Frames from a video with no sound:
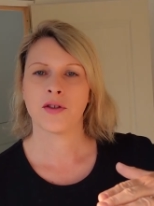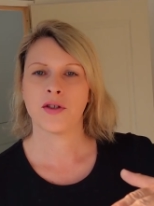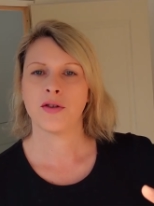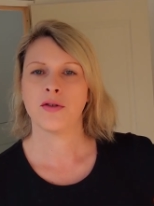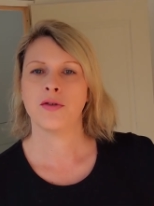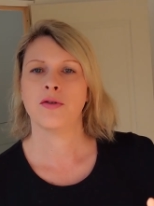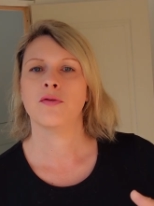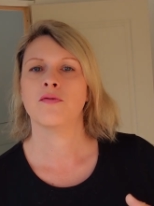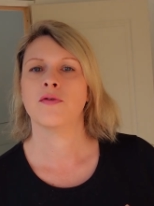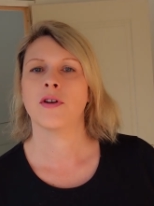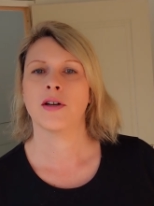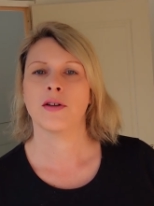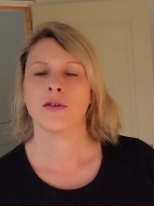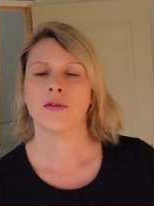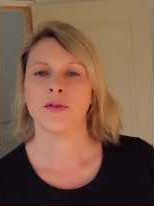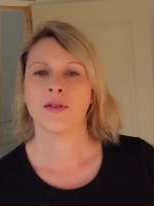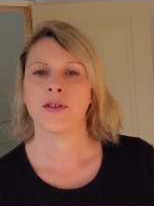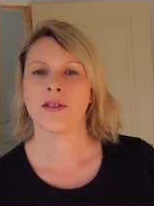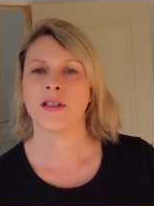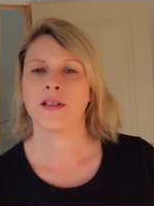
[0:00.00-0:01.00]
two
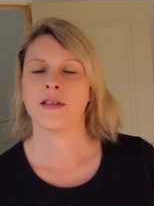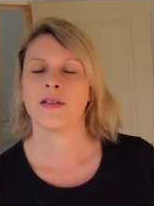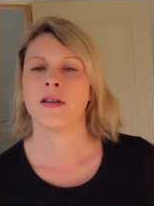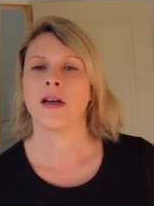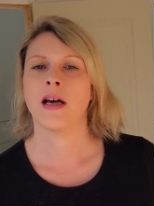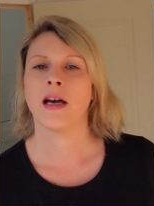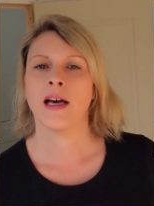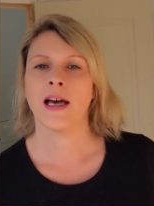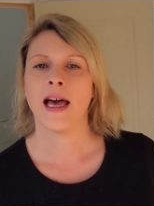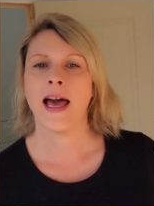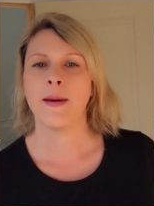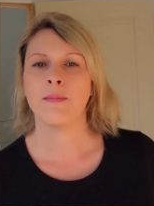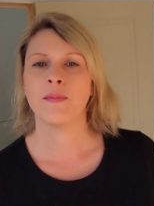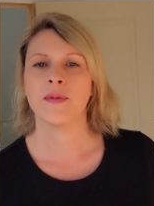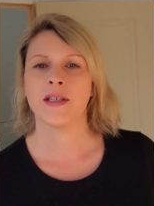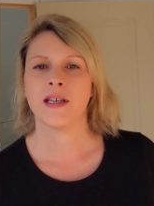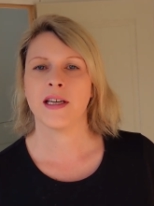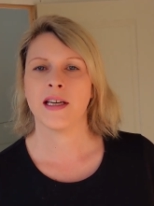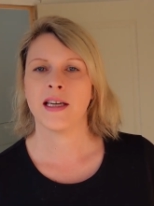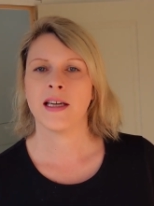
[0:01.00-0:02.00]
rows uh,
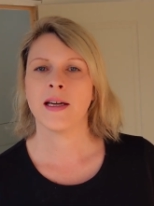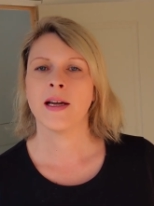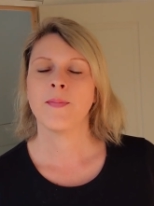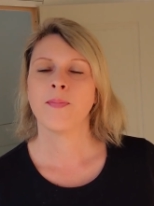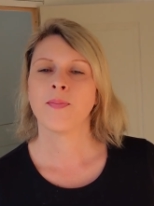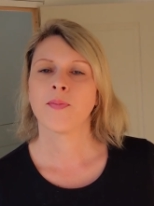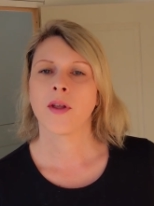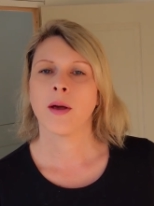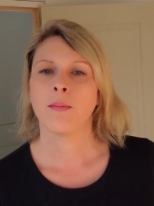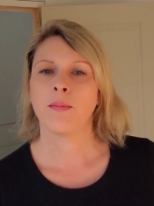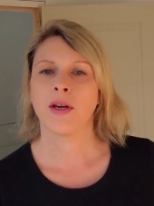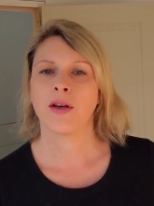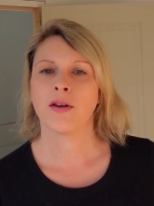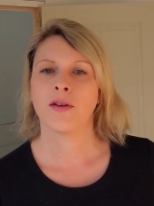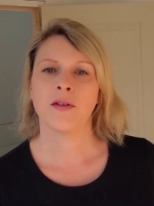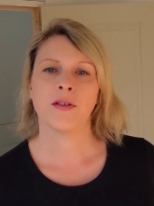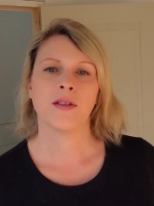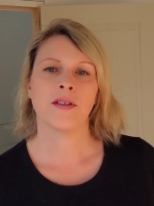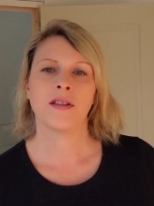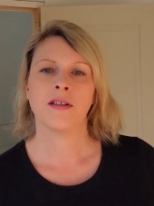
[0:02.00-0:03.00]
empty
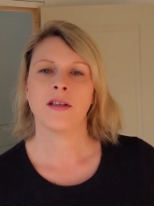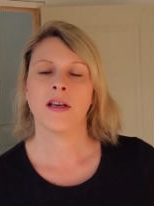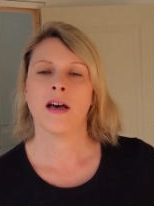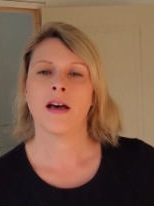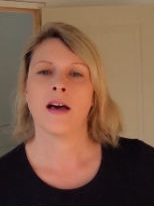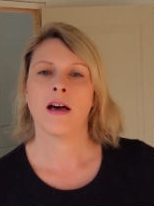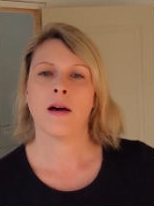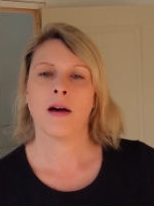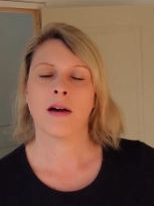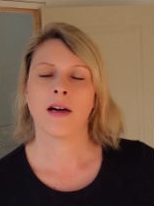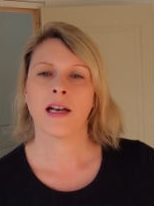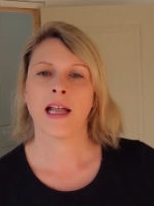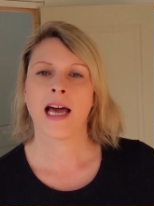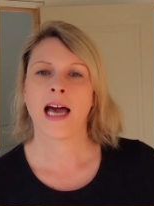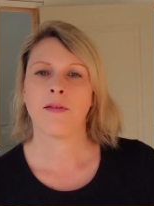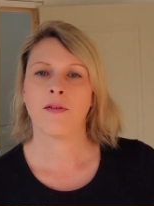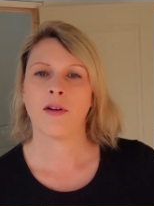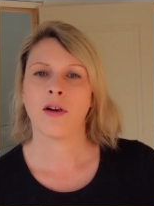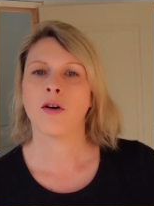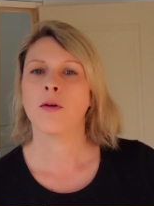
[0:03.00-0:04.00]
because the, uh, I'm going to
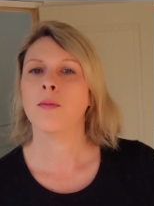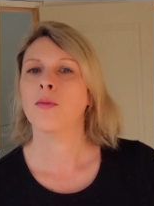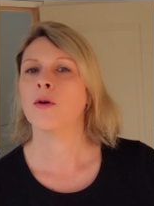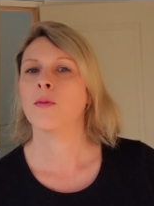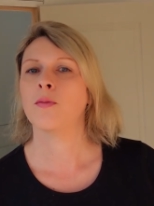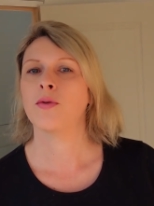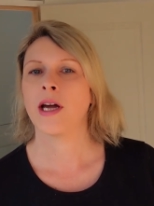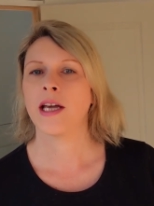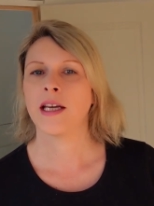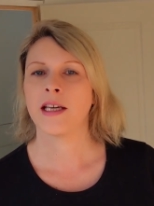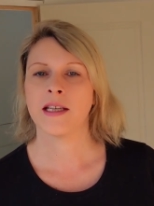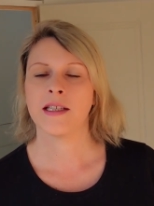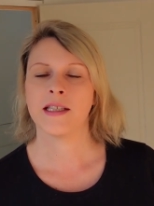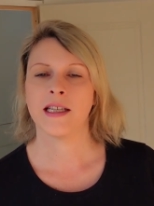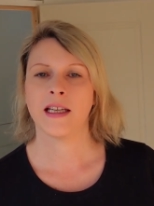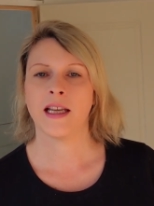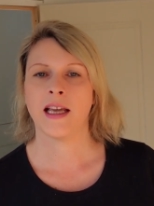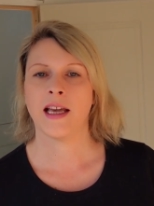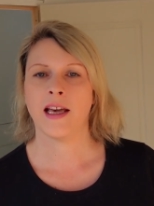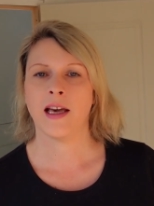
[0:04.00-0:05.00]
have a lot more breakers
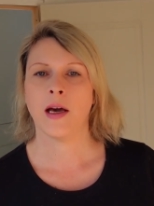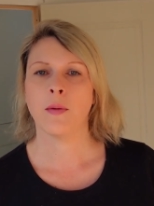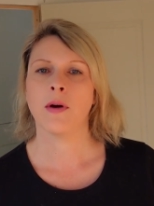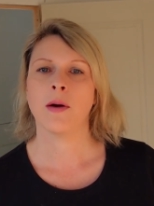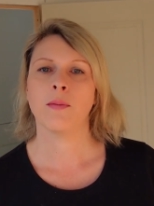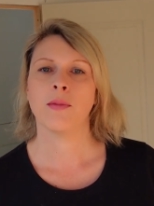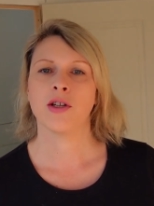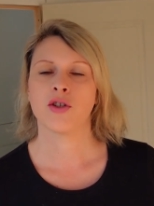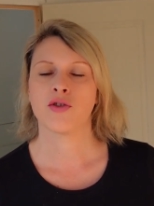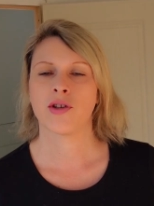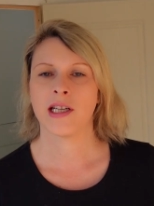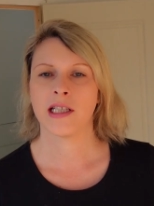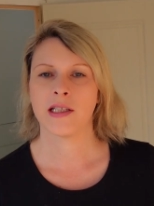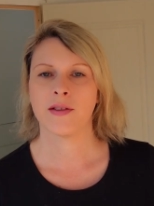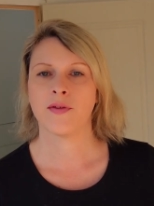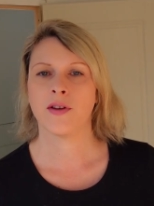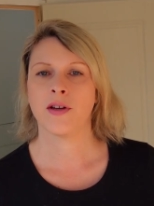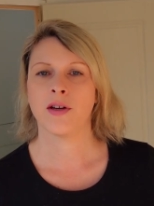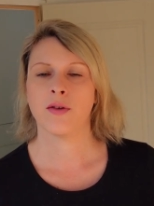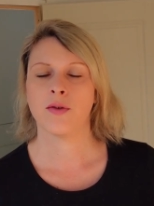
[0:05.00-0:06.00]
in here when we
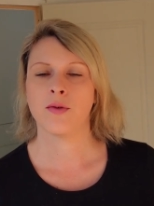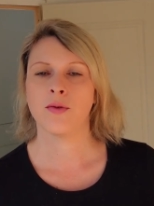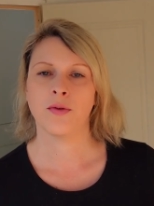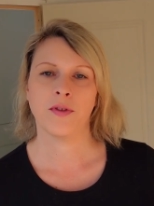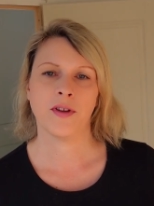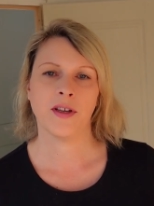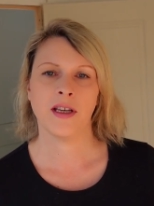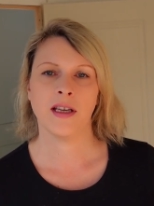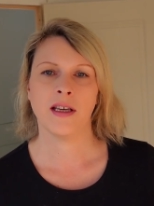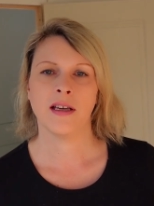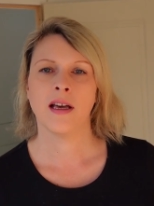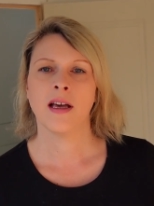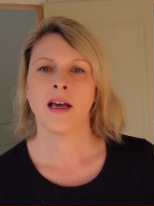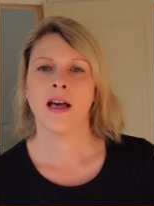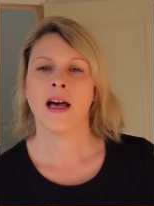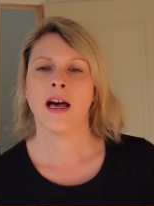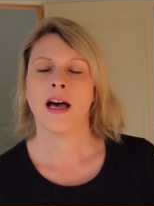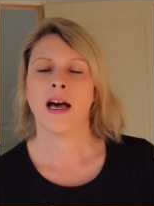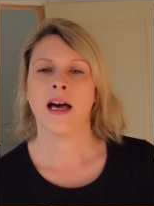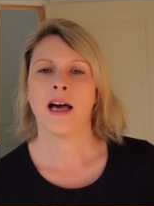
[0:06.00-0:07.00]
transfer all the
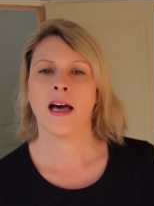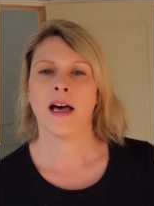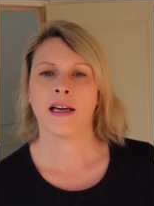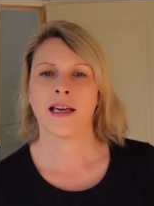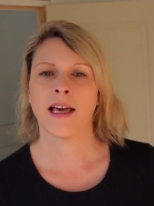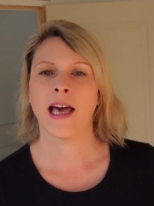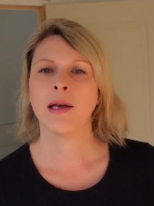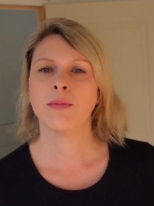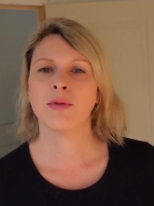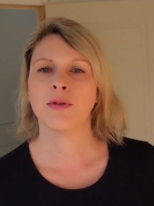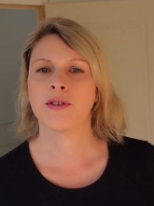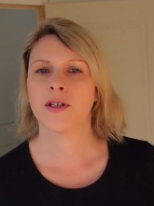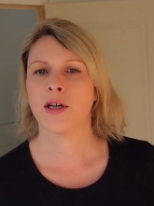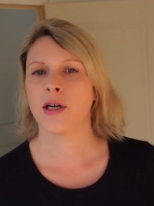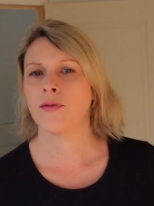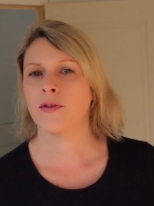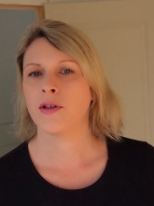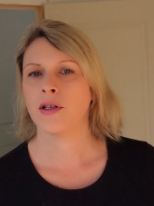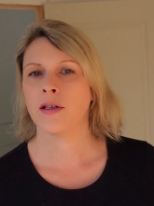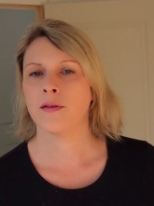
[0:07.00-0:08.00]
uh, cables
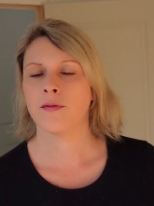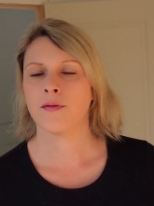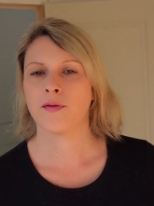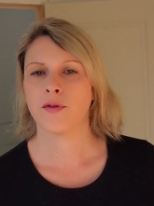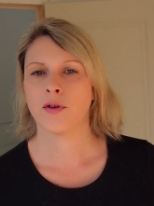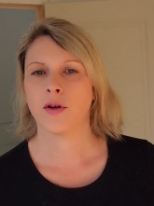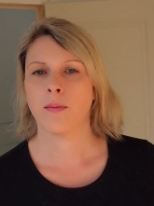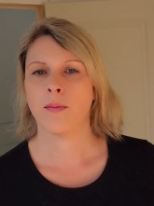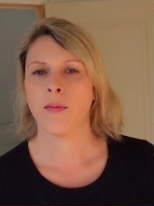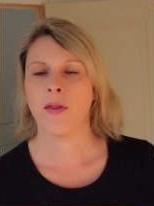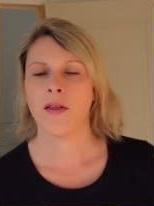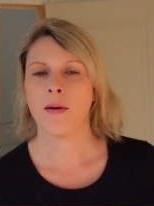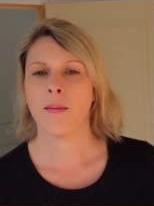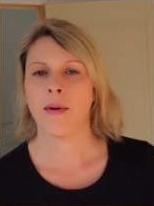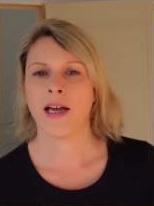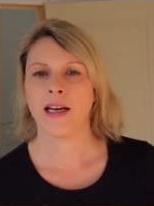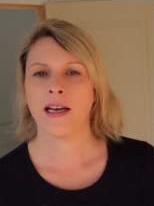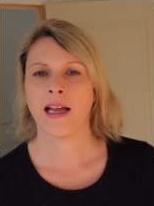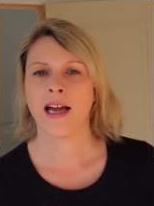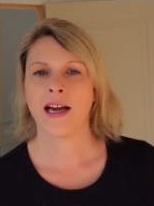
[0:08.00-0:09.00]
over from the
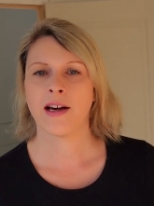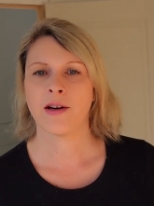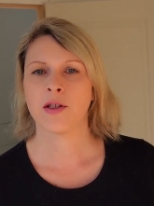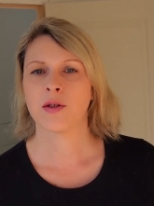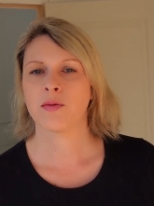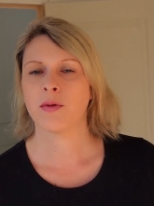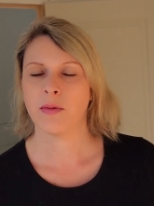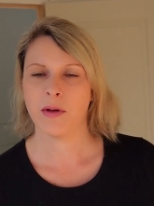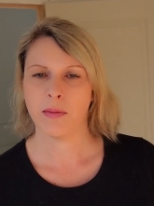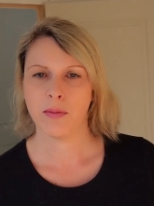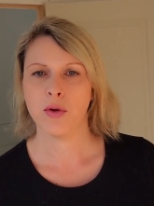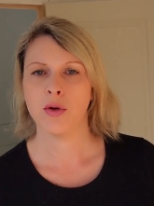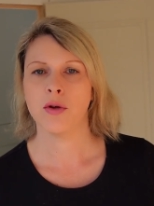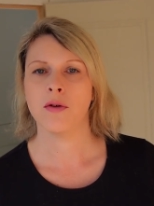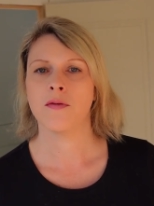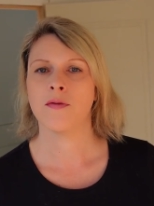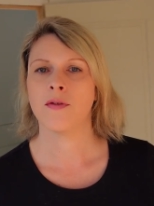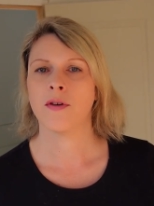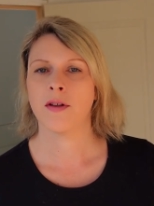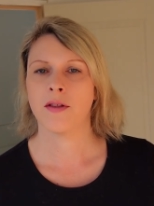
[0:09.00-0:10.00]
main house when we
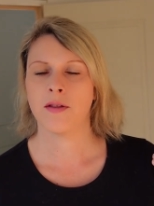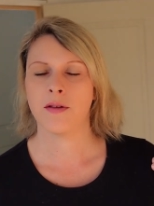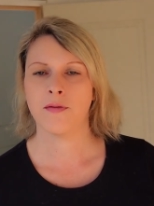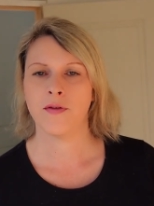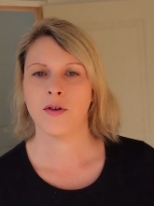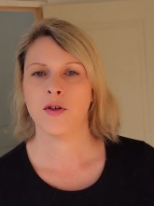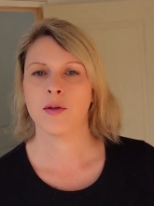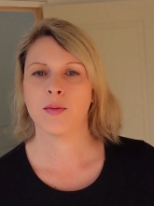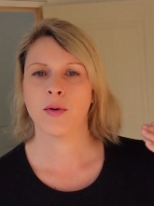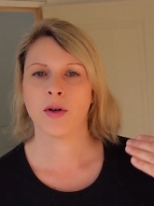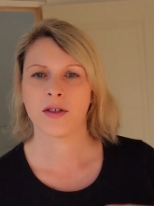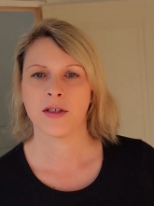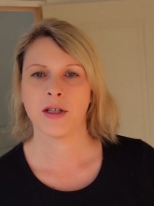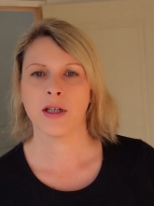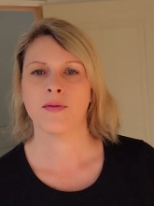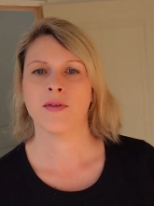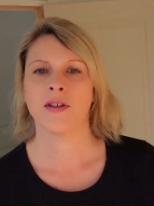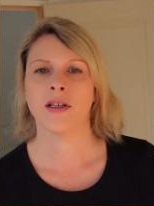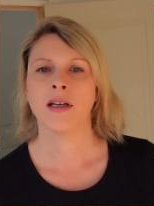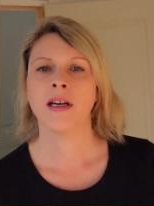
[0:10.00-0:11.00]
move the fuse box
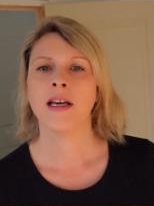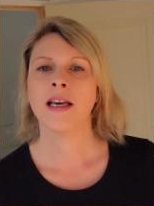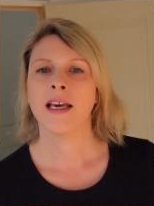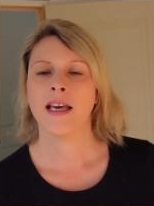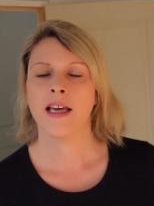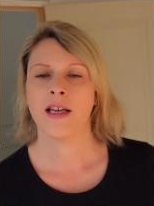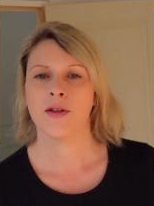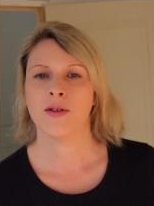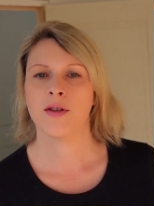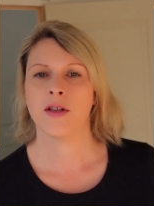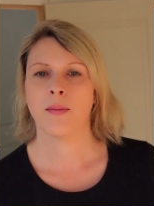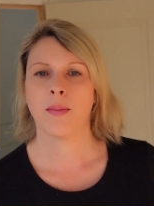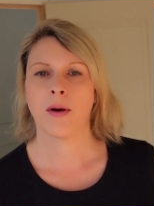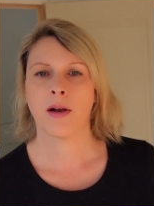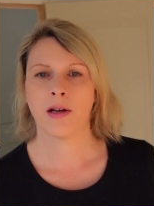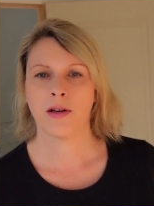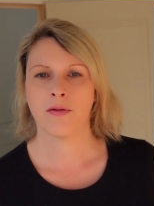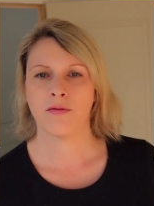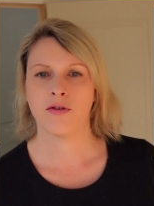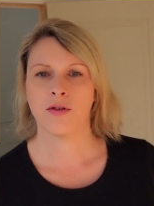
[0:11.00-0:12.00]
over into the
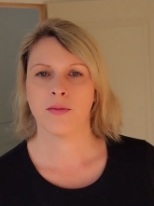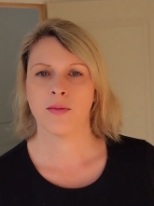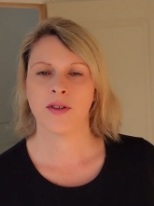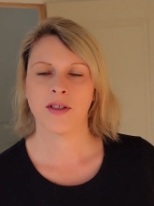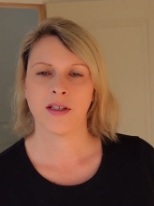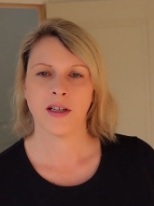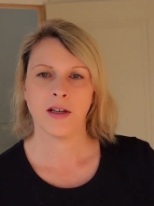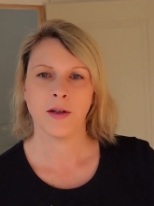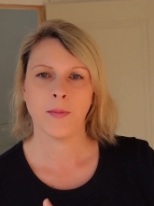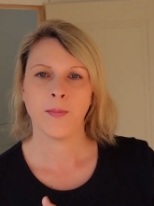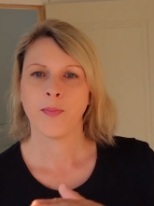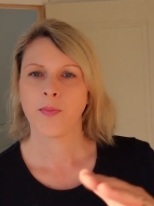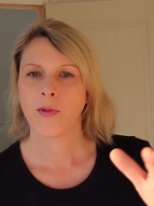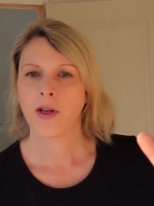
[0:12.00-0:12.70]
plant room. So a